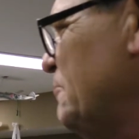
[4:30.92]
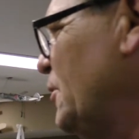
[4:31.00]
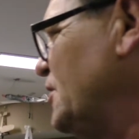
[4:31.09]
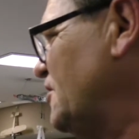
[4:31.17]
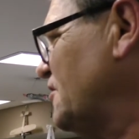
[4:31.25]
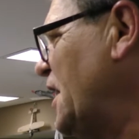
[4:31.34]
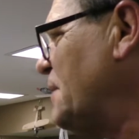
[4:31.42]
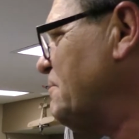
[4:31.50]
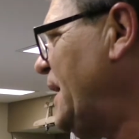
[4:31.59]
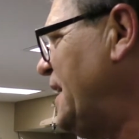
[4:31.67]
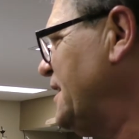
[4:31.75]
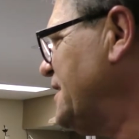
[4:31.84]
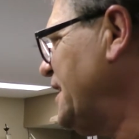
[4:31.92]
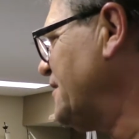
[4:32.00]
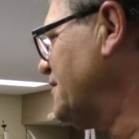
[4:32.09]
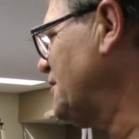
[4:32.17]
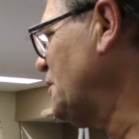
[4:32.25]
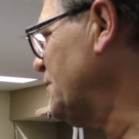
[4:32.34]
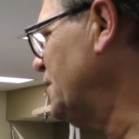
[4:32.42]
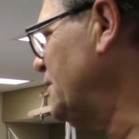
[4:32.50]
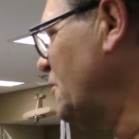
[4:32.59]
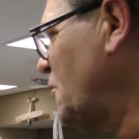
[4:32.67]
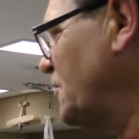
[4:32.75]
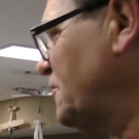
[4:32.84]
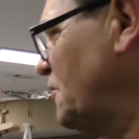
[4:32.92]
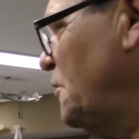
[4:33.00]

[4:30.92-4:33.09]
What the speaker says: which is not painted yet silver. And, of course, the